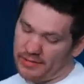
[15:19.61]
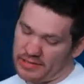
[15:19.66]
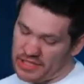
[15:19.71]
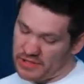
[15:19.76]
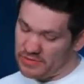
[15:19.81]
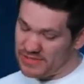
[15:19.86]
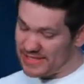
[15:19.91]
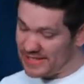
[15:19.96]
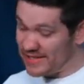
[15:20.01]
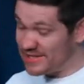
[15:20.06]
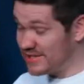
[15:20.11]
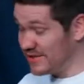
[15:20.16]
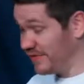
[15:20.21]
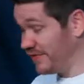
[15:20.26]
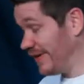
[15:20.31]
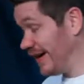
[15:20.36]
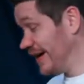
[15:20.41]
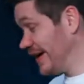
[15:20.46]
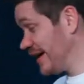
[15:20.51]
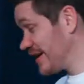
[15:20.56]
She was
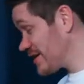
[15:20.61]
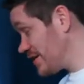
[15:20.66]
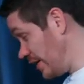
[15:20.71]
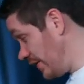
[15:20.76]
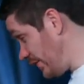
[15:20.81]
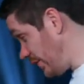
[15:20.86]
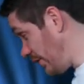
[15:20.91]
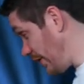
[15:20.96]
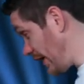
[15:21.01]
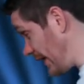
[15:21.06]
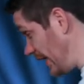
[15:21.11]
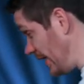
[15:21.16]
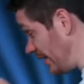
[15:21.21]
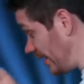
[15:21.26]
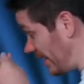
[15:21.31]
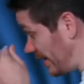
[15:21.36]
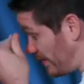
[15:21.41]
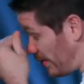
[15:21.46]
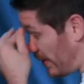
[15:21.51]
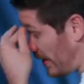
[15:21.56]
testifying actually of her
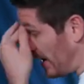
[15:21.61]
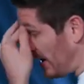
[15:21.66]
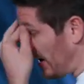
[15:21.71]
healing.